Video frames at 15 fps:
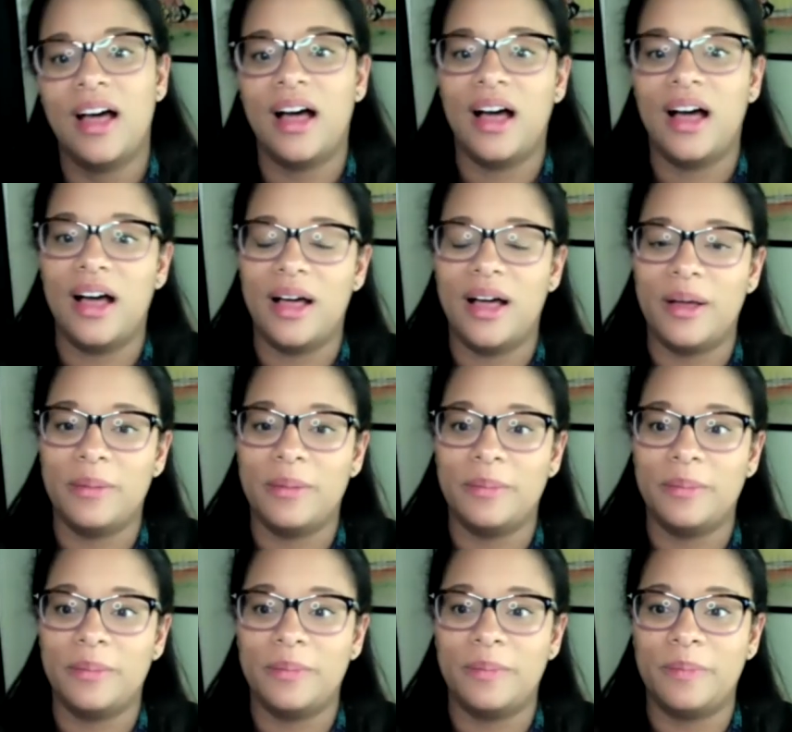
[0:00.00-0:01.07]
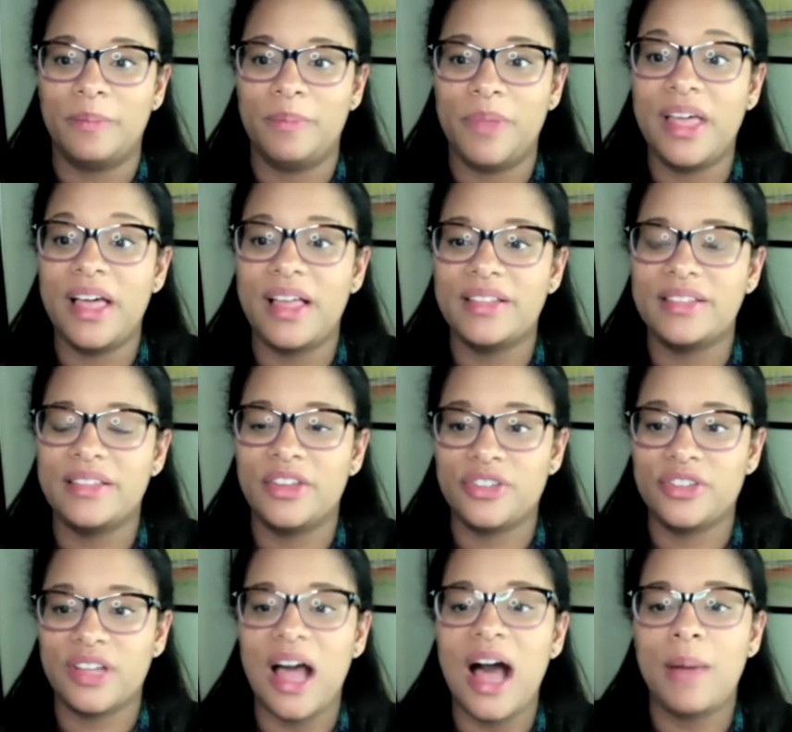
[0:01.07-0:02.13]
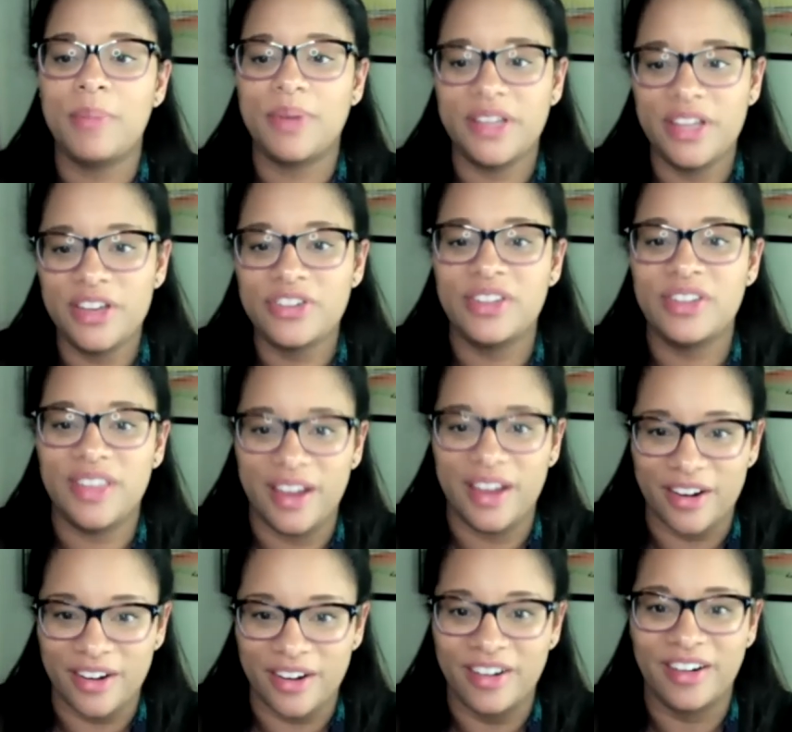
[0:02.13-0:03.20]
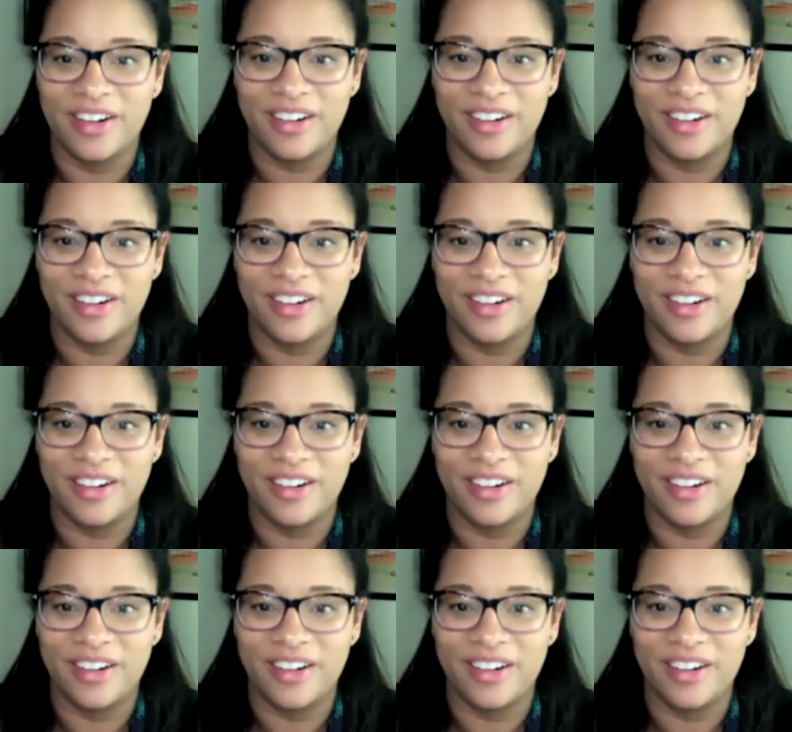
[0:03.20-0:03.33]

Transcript: um, because there's a competition there